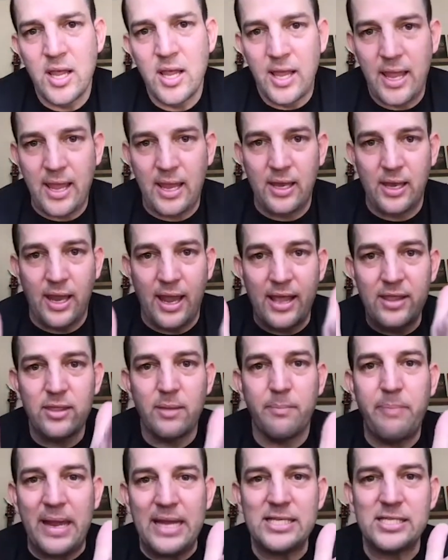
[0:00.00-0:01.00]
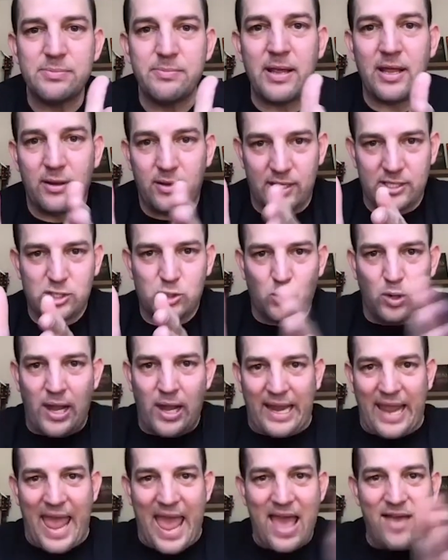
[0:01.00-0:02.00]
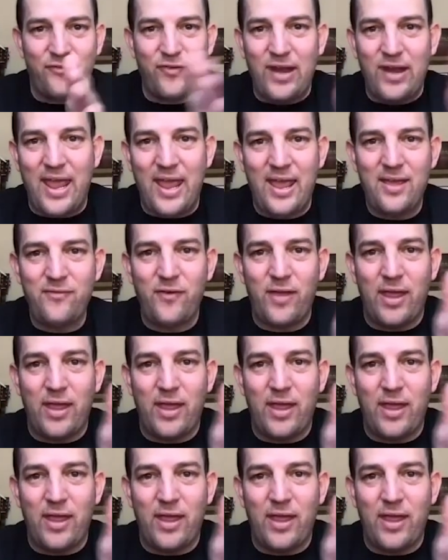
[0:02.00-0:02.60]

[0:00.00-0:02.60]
and in the basement, it's sort of like half and half.